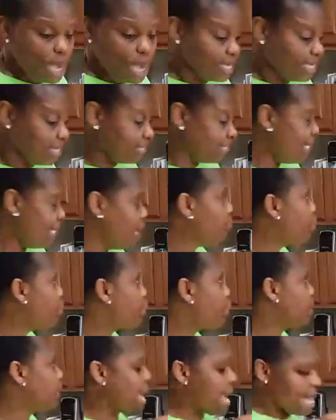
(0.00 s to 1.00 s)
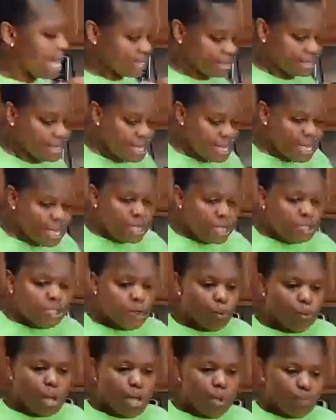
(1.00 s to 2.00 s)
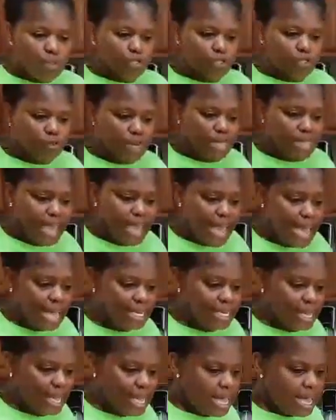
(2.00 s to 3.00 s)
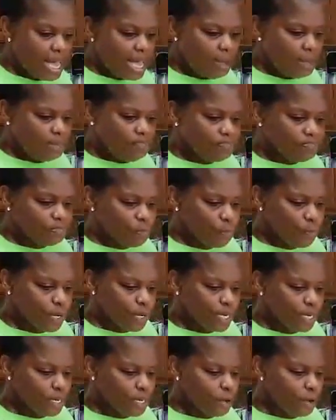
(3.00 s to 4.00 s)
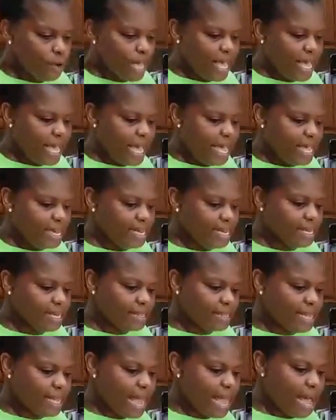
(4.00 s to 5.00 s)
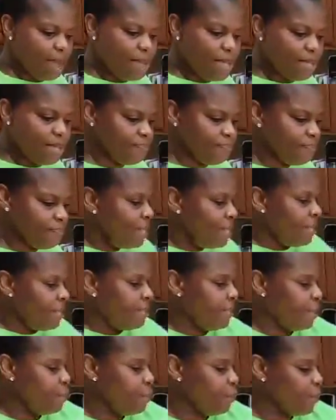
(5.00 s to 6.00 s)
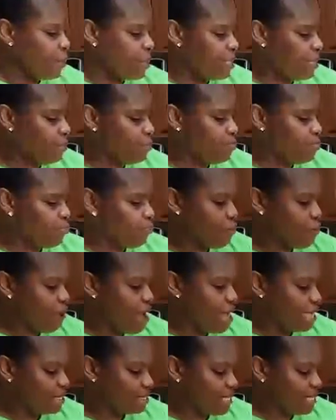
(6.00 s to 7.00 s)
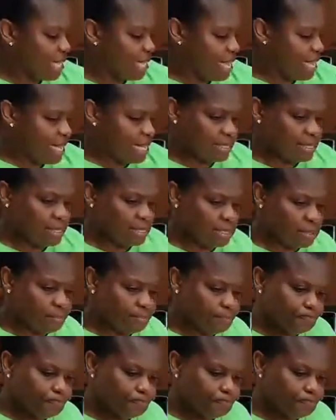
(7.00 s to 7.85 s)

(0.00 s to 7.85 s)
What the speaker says: on. They're tempered glass. So while we're doing that, we're gonna go ahead and let that happen. Then we're gonna process